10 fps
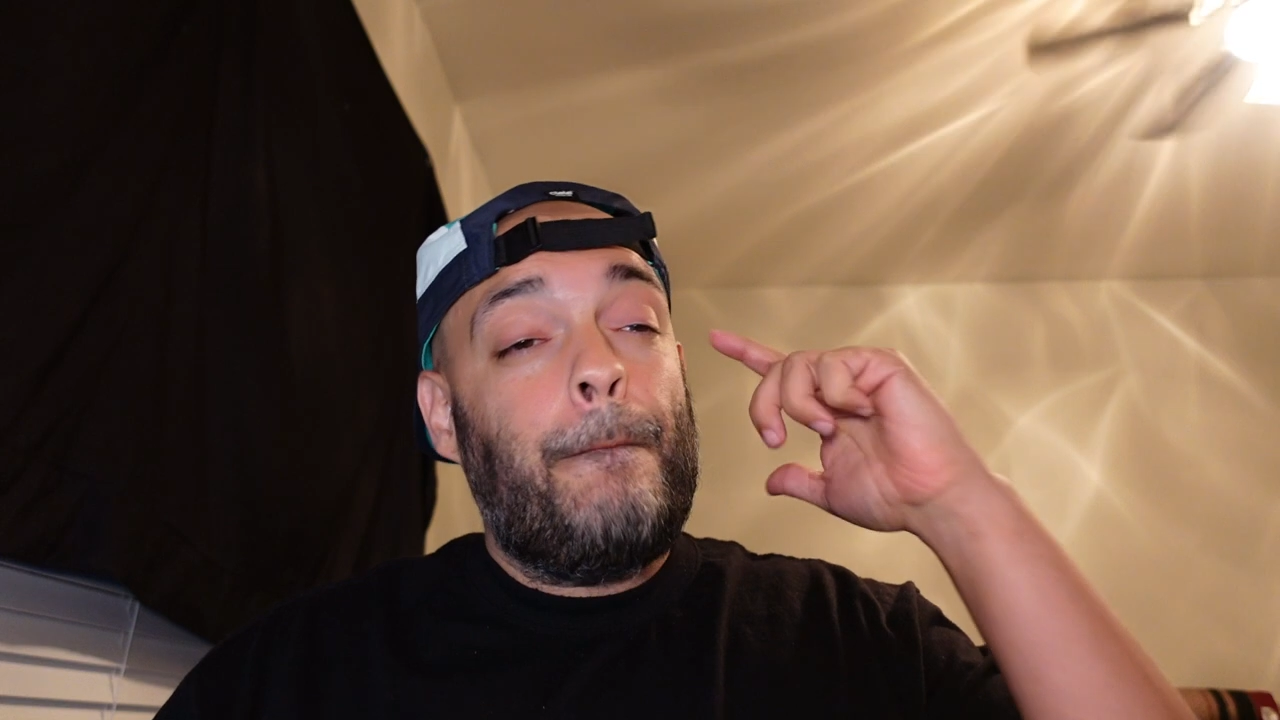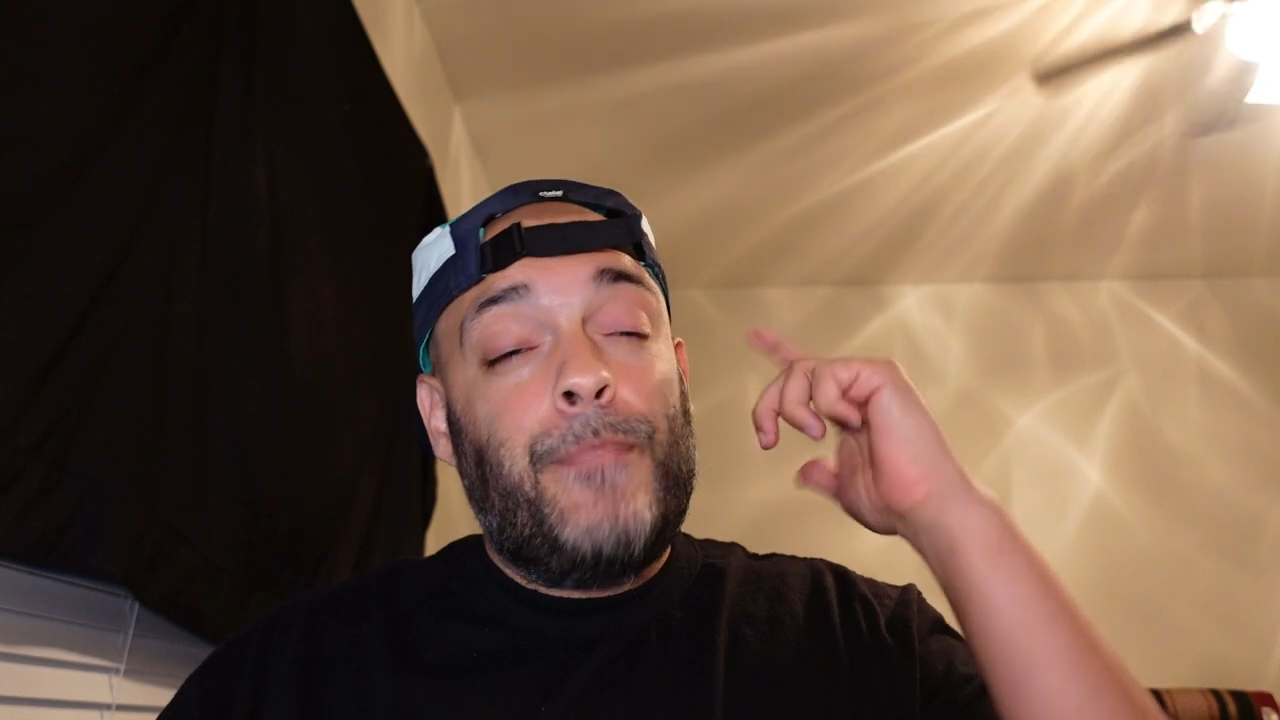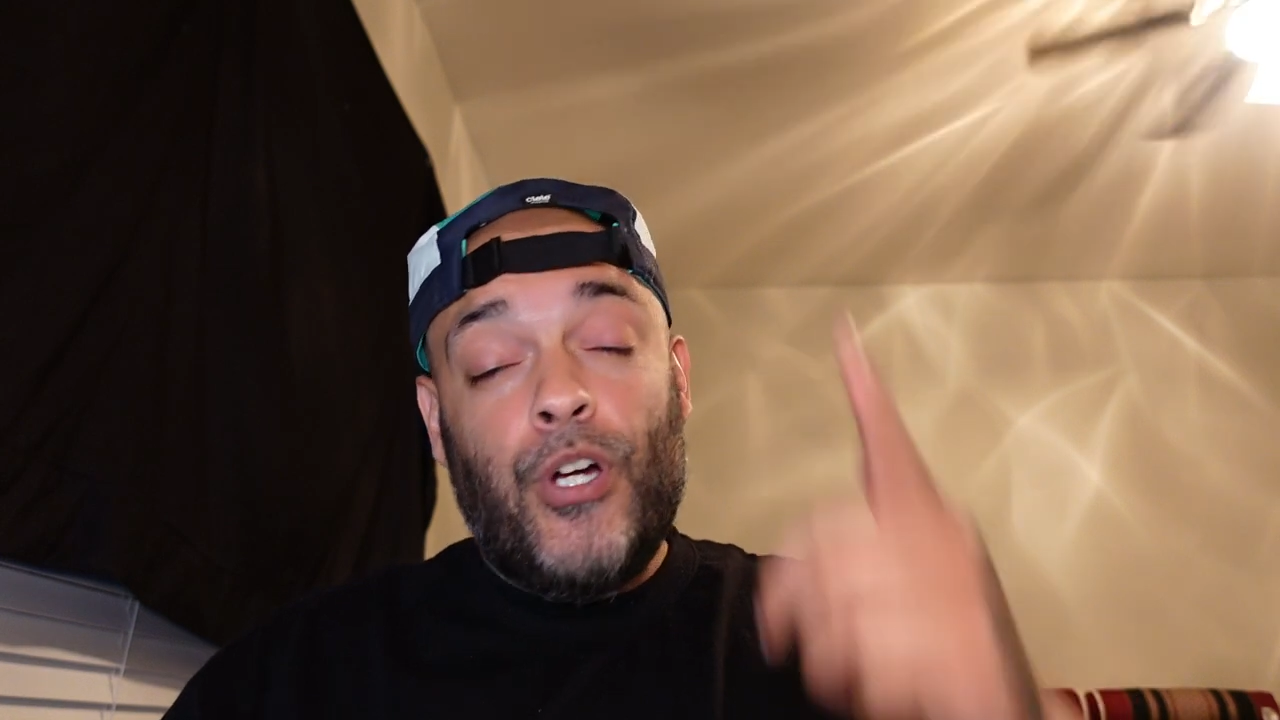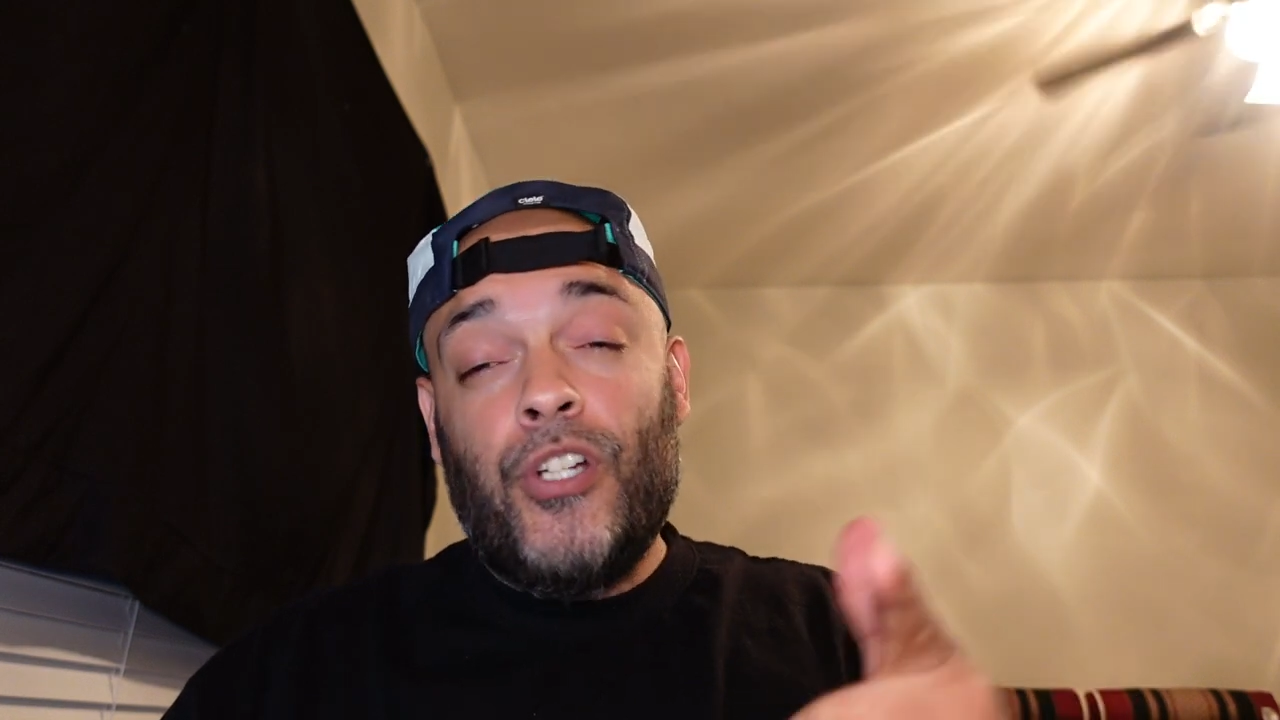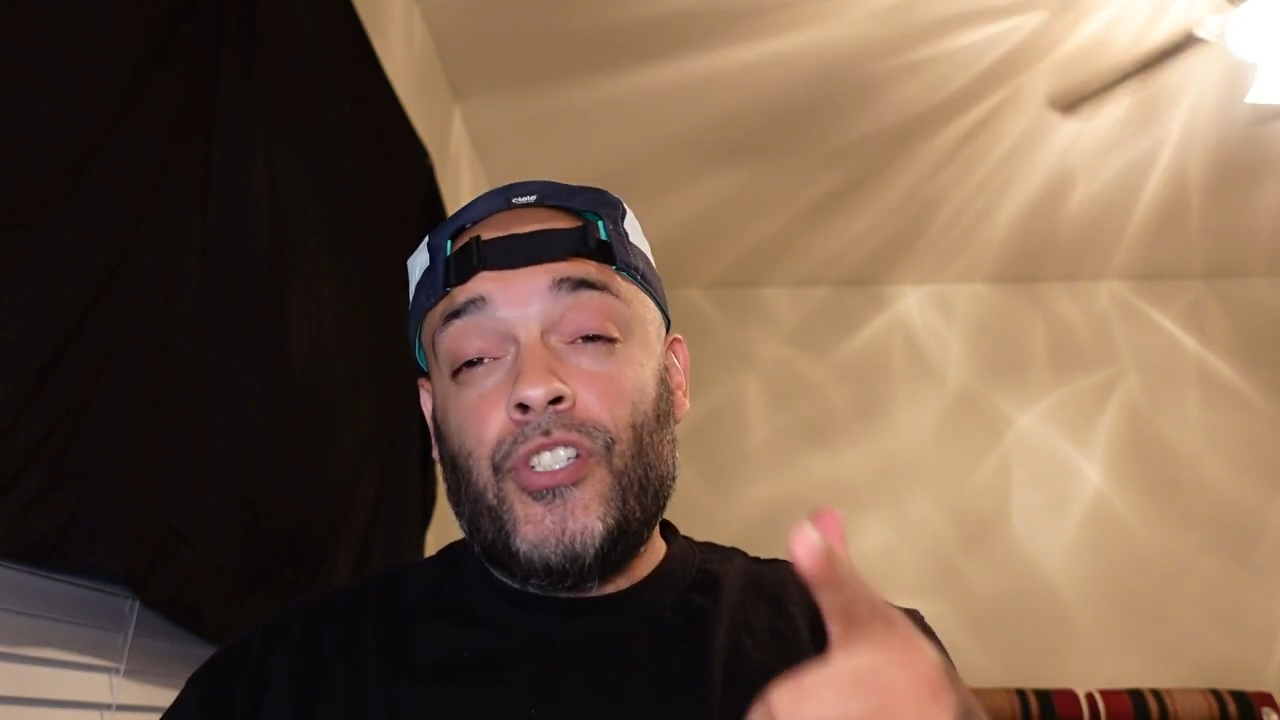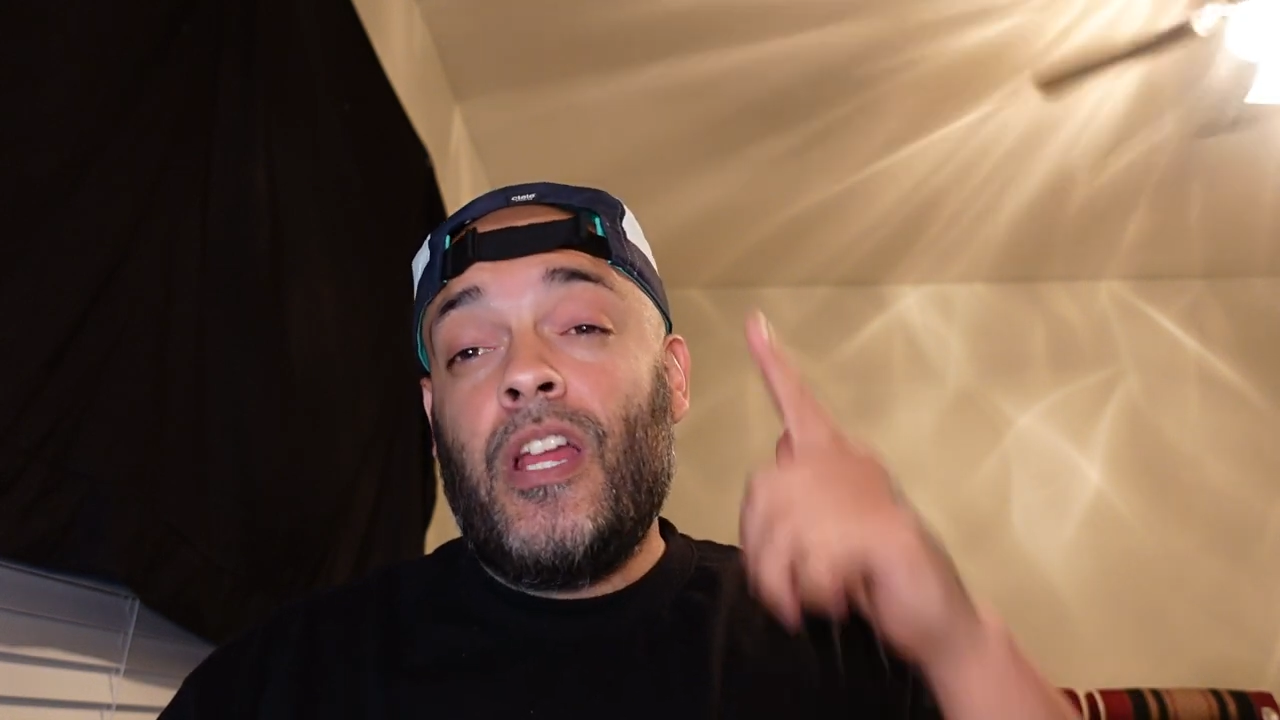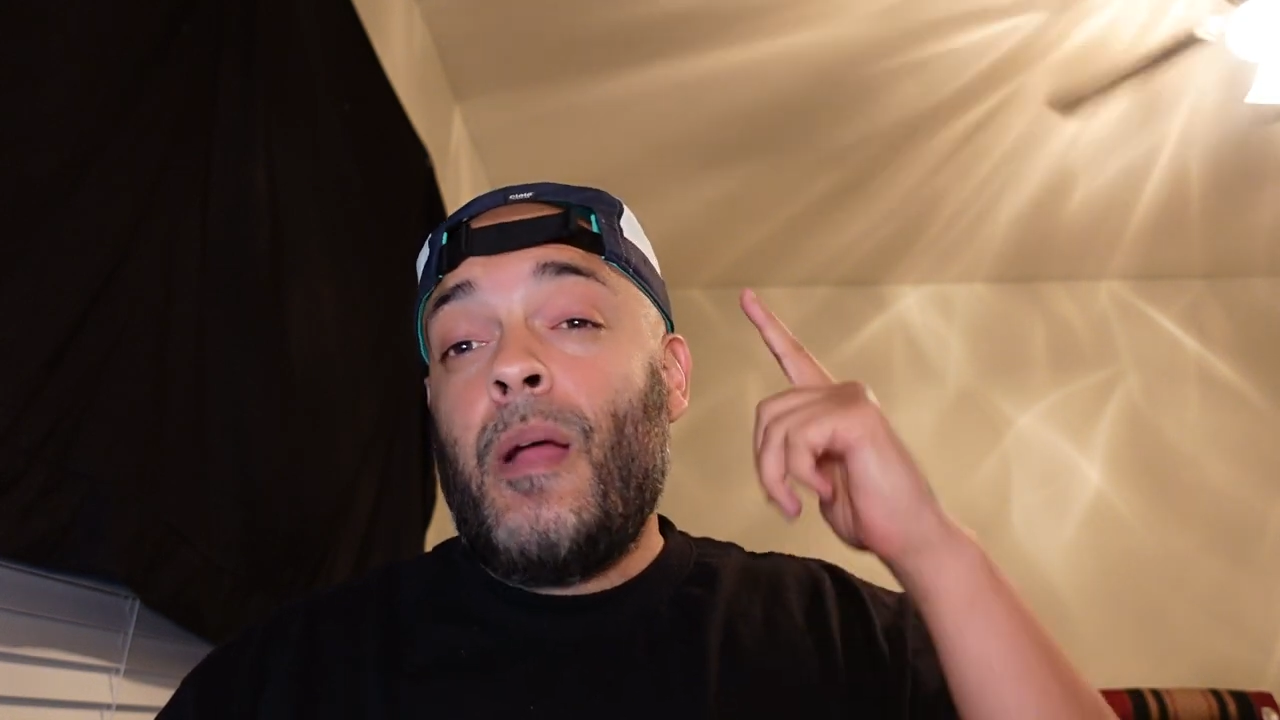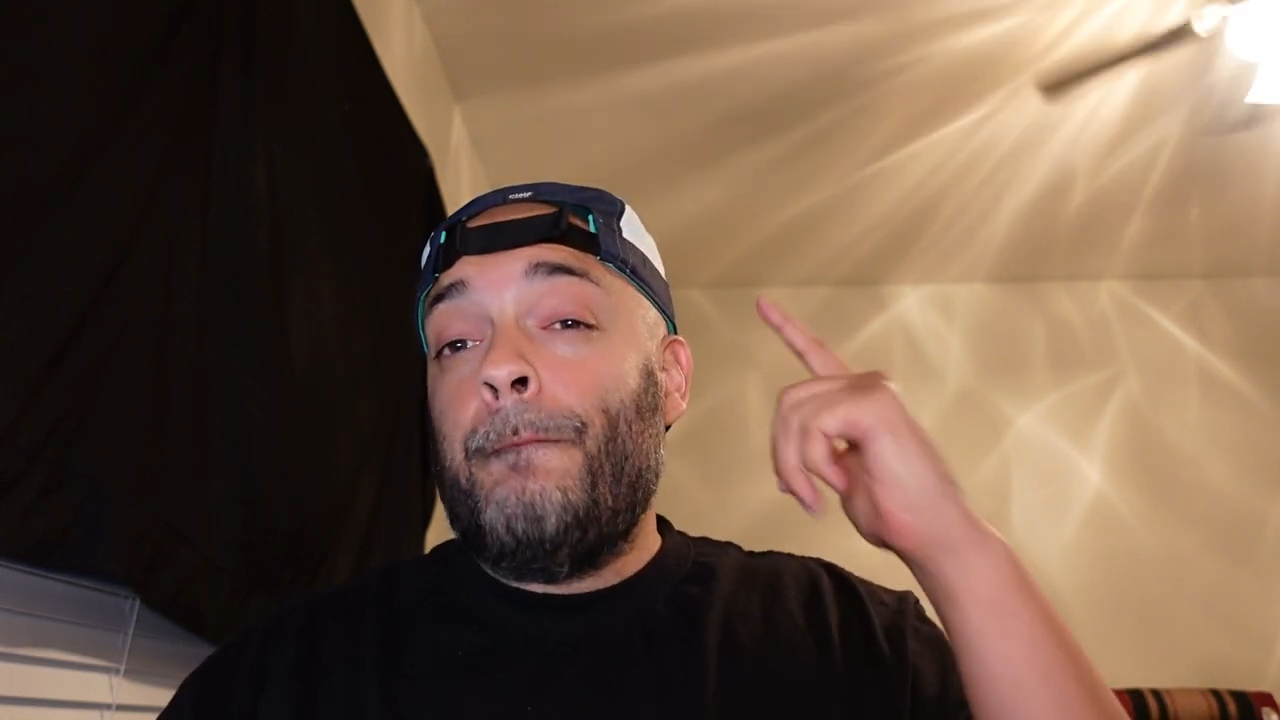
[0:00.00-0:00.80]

Push,